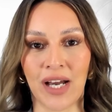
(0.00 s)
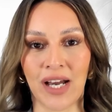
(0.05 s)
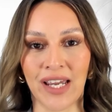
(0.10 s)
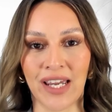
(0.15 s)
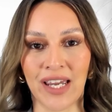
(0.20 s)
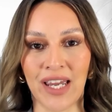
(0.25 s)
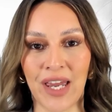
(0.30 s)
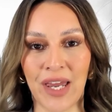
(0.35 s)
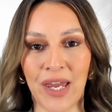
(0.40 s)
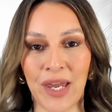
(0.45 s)

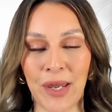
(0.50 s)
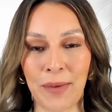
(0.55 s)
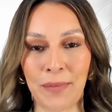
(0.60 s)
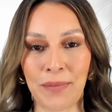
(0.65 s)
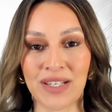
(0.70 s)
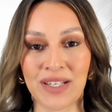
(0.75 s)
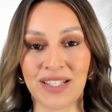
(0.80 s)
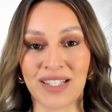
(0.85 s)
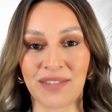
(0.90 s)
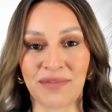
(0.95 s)
I am
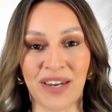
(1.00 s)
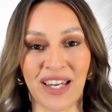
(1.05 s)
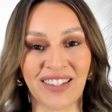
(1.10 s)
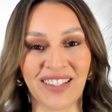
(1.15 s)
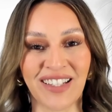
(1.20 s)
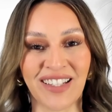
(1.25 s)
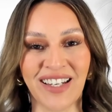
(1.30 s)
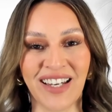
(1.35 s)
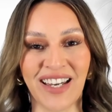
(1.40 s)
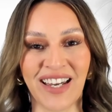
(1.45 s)

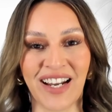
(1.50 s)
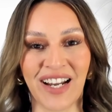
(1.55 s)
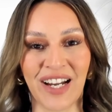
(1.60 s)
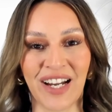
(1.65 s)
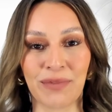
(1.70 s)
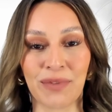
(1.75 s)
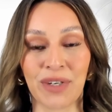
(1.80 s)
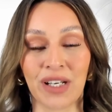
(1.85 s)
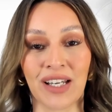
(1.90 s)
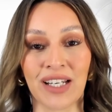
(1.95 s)
Samantha and
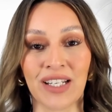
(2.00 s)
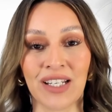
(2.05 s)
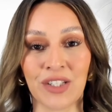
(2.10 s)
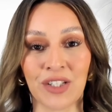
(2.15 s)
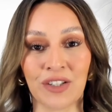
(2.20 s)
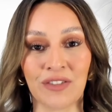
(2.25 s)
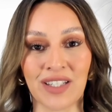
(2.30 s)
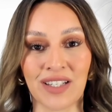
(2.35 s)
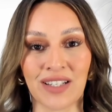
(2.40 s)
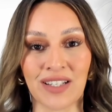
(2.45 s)
I'm in Client
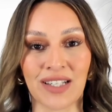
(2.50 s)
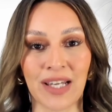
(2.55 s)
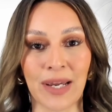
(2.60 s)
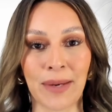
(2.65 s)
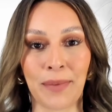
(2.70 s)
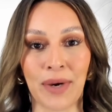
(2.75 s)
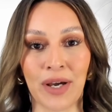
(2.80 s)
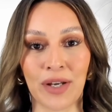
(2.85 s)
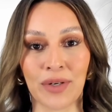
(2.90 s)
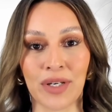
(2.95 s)
Services. I
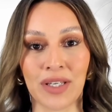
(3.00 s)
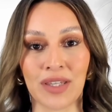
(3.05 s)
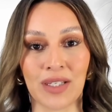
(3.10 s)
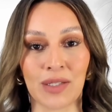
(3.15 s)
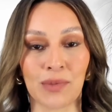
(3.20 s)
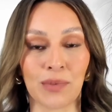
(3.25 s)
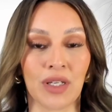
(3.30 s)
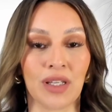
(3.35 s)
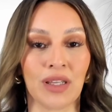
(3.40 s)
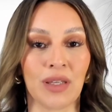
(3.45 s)
moderate these
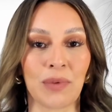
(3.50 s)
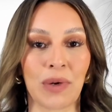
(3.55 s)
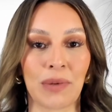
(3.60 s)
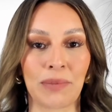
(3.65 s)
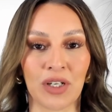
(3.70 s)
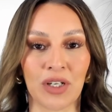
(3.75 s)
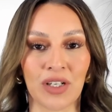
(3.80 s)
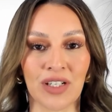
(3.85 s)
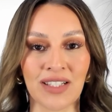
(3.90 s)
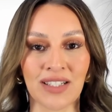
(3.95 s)
weekly
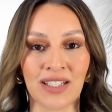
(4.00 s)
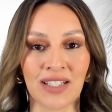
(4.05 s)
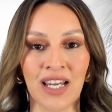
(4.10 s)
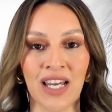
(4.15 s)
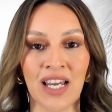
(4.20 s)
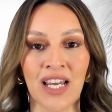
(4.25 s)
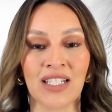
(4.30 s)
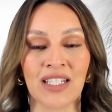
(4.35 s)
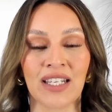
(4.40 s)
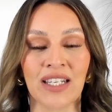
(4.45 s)
webinars.
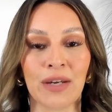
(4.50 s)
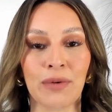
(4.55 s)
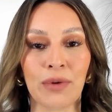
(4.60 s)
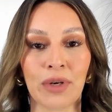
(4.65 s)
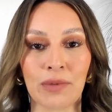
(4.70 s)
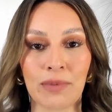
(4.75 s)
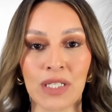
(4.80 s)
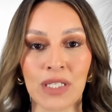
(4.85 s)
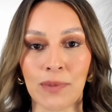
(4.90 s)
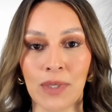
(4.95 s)
Today we're
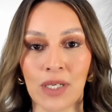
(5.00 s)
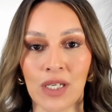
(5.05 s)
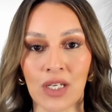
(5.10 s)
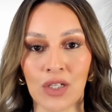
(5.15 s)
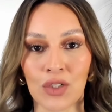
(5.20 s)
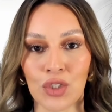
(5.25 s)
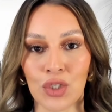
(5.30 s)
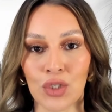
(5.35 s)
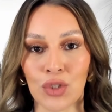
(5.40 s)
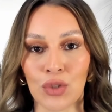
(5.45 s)
going to be
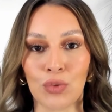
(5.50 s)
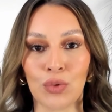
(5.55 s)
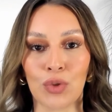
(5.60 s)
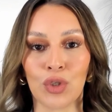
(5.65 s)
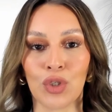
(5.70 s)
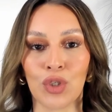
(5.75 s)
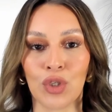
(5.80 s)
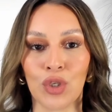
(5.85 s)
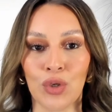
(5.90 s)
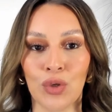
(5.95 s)
speaking to
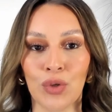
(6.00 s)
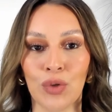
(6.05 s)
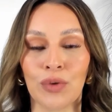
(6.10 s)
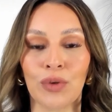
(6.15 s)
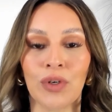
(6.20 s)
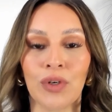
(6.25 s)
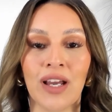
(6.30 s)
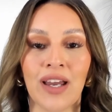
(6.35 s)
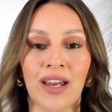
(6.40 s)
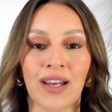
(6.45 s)

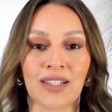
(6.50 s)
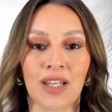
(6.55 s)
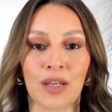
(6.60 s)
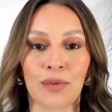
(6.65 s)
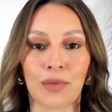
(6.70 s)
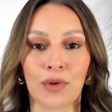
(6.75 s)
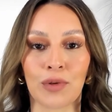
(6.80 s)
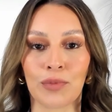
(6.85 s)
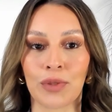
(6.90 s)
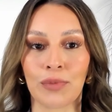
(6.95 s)
you,
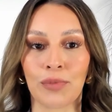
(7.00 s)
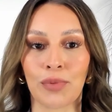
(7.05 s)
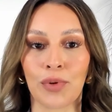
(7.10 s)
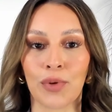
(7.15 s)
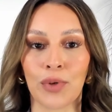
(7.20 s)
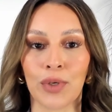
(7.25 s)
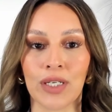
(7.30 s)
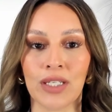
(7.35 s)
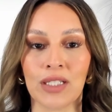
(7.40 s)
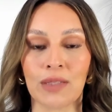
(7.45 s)
ExxonMobil
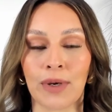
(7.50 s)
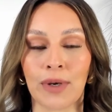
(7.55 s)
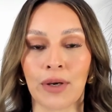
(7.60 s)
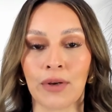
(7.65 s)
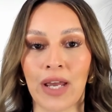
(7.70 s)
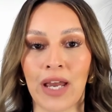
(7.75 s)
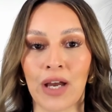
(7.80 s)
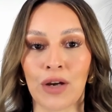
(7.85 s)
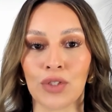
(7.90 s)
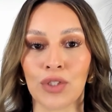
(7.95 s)
employees, about
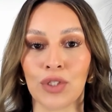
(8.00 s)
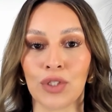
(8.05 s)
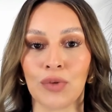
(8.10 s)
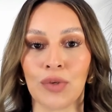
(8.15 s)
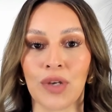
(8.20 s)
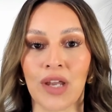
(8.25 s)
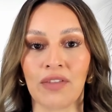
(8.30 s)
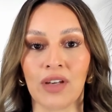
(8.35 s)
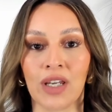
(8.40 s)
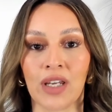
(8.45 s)
how to
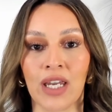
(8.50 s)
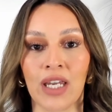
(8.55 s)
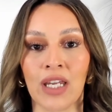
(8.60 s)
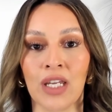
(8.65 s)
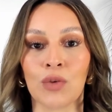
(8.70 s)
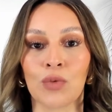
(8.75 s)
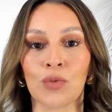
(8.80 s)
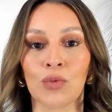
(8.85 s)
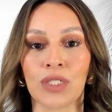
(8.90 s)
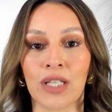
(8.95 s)

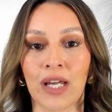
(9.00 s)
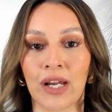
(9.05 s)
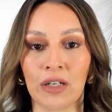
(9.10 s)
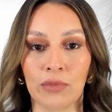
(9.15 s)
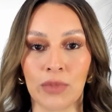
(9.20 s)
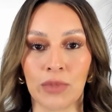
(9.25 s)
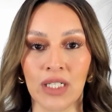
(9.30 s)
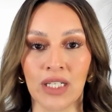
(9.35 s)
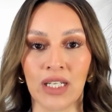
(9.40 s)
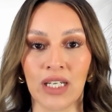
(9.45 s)
navigate
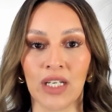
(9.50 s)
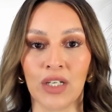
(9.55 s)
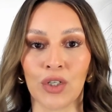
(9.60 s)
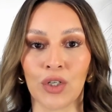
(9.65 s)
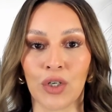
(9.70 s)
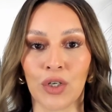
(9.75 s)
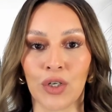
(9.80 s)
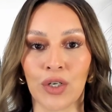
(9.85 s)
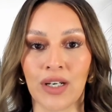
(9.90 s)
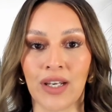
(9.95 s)
retirement in
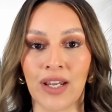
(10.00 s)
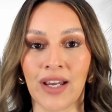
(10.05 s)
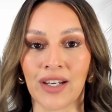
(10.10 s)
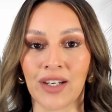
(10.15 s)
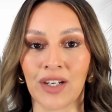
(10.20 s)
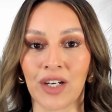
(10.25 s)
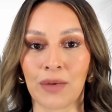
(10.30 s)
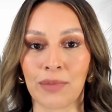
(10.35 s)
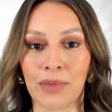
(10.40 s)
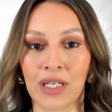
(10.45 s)
current
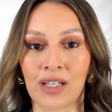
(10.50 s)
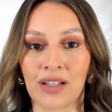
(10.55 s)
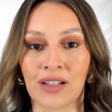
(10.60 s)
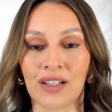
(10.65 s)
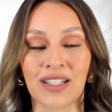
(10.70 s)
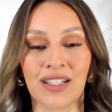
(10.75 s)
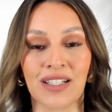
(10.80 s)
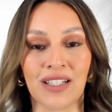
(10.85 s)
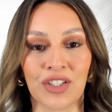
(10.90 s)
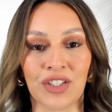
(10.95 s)
economic
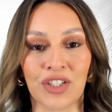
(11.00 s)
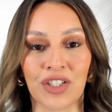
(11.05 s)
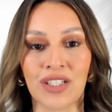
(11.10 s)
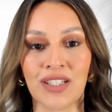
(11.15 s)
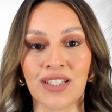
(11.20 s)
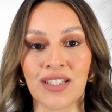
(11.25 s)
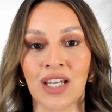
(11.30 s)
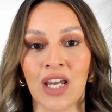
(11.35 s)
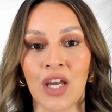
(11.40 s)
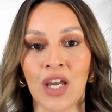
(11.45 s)

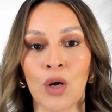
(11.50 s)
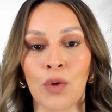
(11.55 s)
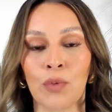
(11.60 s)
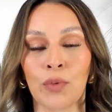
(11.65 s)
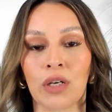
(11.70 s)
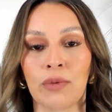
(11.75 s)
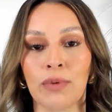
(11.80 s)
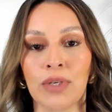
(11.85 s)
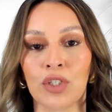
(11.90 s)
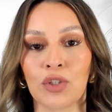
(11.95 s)
conditions. We're
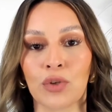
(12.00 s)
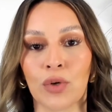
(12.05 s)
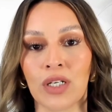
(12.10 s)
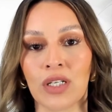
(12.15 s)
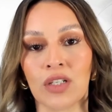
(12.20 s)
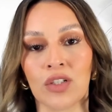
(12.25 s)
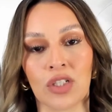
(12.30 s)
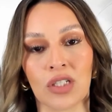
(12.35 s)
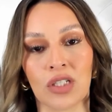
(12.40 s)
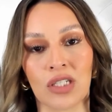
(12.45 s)
going to be joined
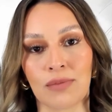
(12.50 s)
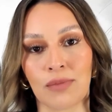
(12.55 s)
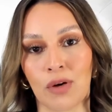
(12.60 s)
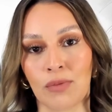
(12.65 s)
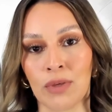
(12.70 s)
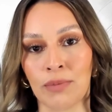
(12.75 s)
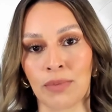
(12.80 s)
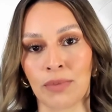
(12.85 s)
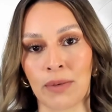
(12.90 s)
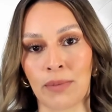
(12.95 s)
in just a
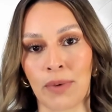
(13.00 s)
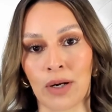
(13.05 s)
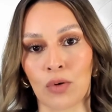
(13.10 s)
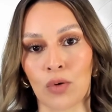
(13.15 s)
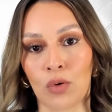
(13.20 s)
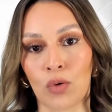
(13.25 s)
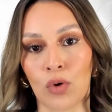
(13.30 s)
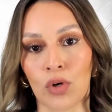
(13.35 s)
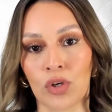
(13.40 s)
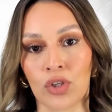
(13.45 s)
moment by
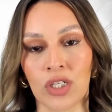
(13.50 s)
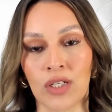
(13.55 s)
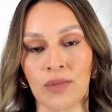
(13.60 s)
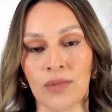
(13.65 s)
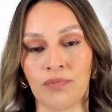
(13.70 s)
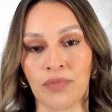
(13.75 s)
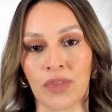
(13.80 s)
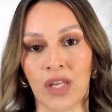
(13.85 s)
Michael Corgiat,